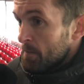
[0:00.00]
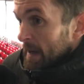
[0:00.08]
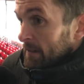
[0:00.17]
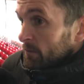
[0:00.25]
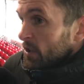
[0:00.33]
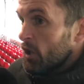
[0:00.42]

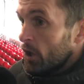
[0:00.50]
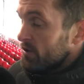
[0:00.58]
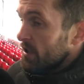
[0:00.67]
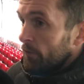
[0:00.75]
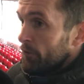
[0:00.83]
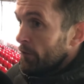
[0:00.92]
But we shot
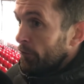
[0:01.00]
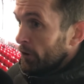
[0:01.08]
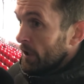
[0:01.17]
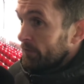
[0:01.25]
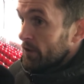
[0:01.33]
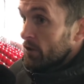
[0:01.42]
ourselves in the
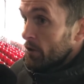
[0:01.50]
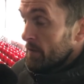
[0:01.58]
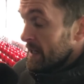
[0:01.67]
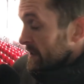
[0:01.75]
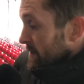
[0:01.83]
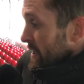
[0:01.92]
foot after 2
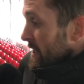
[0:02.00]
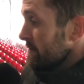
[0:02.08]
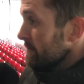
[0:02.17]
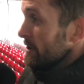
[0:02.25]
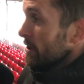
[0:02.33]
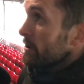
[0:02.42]
minutes, and
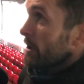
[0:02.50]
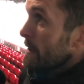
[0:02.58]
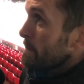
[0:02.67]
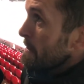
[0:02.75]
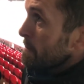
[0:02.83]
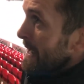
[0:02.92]
then you know you got
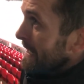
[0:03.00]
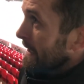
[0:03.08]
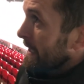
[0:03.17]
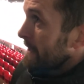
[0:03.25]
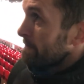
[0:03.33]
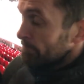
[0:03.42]
up there to battle
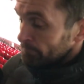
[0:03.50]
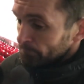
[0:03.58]
again.